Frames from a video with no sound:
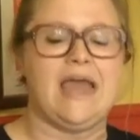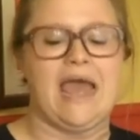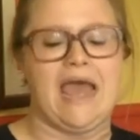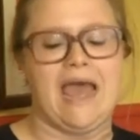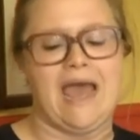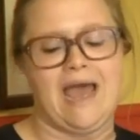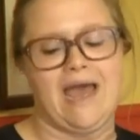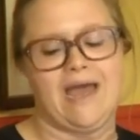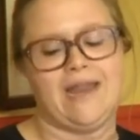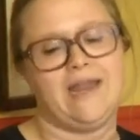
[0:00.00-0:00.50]

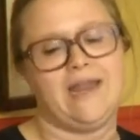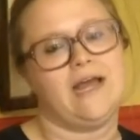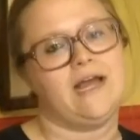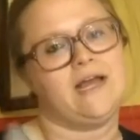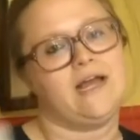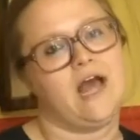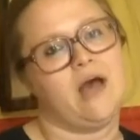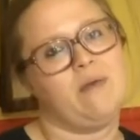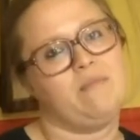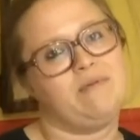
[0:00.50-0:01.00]
Add a
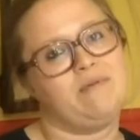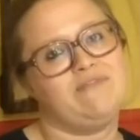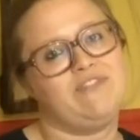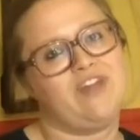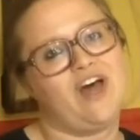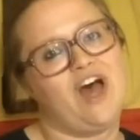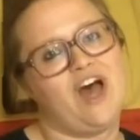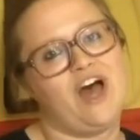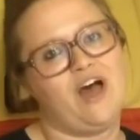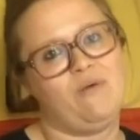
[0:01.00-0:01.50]
cup of the
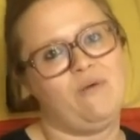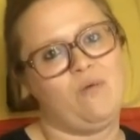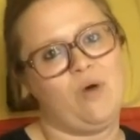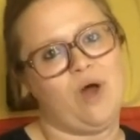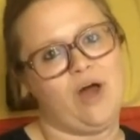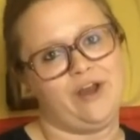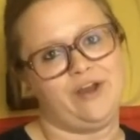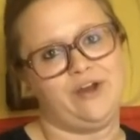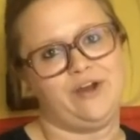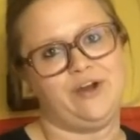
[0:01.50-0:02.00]
hot
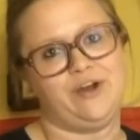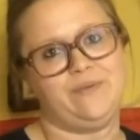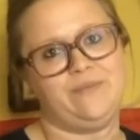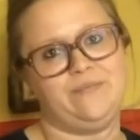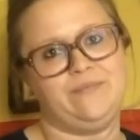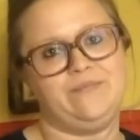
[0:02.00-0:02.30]
water.